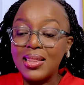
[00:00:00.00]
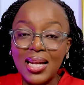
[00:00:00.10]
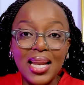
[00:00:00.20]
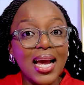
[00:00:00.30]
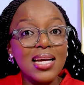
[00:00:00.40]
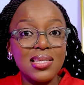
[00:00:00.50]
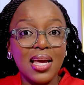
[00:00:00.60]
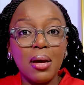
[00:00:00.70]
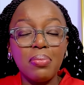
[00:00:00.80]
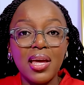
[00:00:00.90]
the
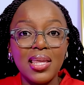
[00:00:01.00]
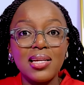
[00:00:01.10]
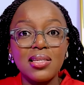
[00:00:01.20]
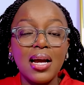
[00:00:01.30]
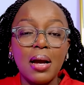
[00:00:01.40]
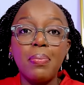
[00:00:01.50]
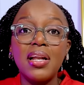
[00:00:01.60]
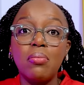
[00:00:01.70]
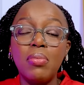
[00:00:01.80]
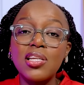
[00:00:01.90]
Legacy Hub Kenya as a
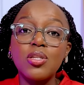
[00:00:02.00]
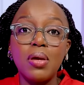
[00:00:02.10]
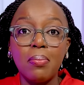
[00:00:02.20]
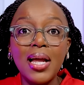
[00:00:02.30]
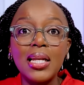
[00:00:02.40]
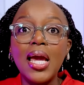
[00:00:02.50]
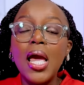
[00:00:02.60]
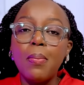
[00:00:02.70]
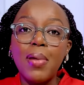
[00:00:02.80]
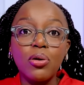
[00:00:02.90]
company makes me money,
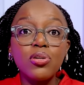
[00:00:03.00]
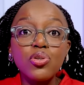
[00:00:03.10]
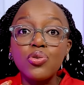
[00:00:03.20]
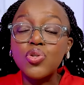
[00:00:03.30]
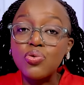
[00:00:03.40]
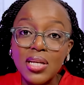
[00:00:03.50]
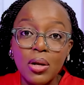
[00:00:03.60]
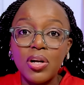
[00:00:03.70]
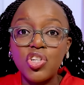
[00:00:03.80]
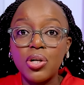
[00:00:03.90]
but also
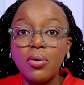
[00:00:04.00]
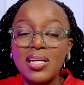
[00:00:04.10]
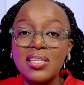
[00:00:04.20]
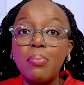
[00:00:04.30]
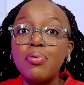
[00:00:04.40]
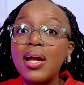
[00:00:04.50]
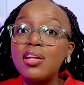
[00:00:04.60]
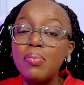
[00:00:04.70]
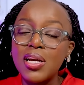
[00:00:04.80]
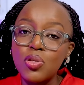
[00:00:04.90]
Susan Wanjiku as a
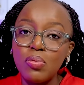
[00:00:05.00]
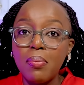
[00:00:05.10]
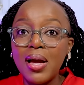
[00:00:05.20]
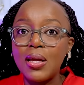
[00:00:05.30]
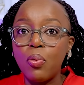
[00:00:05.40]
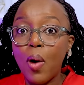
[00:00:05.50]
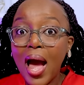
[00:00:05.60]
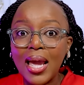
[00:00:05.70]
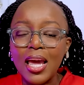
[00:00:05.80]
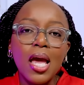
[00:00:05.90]
brand makes me money.
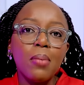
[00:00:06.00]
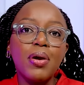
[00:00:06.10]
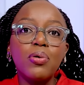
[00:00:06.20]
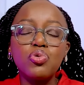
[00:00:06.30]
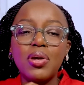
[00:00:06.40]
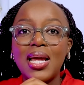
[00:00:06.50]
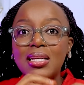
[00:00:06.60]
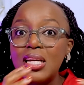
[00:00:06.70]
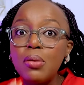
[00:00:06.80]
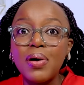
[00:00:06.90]
Why? Because when I
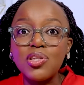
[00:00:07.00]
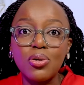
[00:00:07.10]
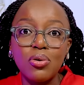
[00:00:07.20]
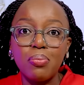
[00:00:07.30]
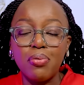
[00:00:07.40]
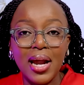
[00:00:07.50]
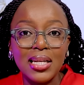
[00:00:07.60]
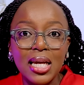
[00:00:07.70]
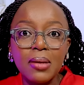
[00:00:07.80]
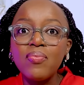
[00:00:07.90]
did personal
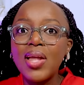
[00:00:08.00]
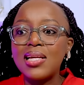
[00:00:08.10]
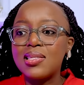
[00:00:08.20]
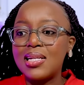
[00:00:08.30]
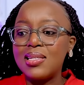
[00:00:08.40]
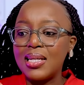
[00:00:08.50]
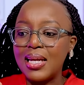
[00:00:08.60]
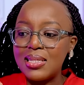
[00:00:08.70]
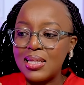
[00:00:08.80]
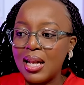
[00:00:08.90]
branding, I started
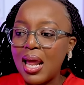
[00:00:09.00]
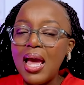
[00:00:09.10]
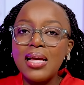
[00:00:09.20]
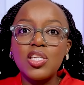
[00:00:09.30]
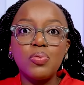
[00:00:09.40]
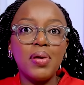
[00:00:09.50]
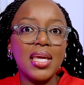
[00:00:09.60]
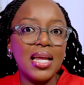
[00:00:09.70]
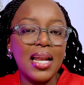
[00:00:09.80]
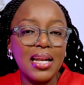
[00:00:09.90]
getting
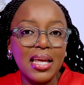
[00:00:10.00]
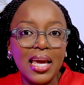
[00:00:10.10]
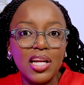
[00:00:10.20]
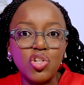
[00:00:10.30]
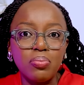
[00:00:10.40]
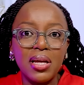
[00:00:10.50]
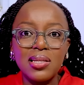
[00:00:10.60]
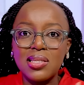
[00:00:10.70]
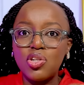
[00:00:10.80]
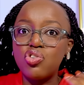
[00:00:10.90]
speaking
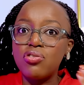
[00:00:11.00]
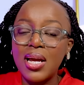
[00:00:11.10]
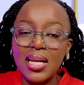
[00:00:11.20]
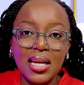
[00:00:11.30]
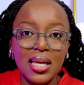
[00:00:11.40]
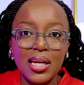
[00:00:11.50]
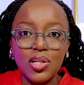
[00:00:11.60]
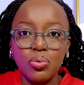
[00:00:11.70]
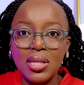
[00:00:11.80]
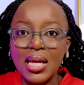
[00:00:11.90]
engagements, training
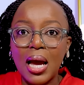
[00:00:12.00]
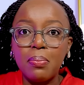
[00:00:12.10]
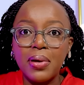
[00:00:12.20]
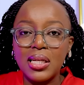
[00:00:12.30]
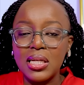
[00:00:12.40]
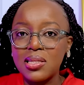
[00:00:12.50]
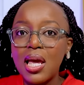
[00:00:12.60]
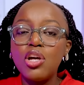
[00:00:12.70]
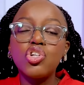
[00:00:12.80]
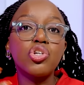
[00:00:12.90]
gigs with companies,
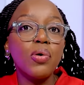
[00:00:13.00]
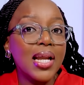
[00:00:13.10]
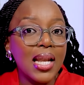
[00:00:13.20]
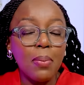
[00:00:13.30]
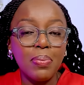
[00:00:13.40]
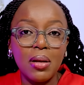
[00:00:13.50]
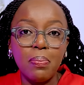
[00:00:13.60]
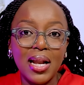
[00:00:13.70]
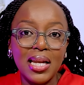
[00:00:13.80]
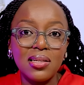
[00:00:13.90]
showing up
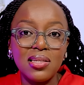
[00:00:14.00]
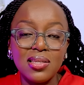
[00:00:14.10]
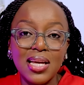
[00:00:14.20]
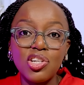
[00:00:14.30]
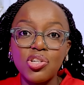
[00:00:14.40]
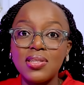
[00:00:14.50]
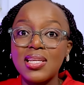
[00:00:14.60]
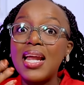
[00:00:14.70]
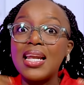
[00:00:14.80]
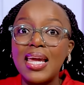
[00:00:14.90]
in panel
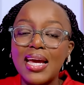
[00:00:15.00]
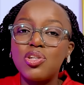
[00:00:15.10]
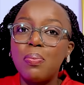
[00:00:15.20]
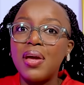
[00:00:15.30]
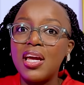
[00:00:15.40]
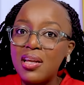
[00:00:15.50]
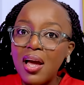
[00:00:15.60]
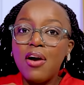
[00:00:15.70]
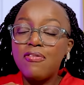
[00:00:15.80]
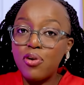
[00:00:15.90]
discussions and get paid
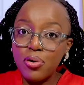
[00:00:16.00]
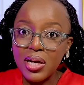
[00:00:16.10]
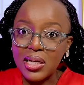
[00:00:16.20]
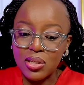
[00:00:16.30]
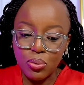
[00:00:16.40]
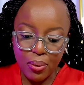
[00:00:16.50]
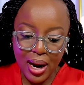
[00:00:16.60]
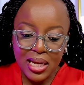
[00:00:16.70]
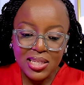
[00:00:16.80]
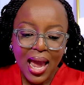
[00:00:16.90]
for it,
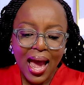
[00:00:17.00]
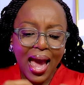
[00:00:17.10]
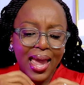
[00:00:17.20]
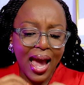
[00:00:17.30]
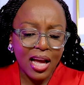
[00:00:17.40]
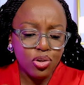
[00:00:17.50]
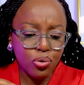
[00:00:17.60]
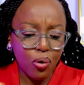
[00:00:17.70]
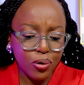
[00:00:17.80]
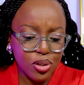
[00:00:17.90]
right? I had
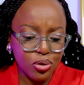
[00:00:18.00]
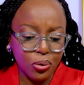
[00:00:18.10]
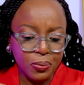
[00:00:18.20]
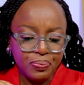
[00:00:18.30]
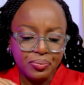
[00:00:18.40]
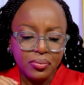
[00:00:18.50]
to also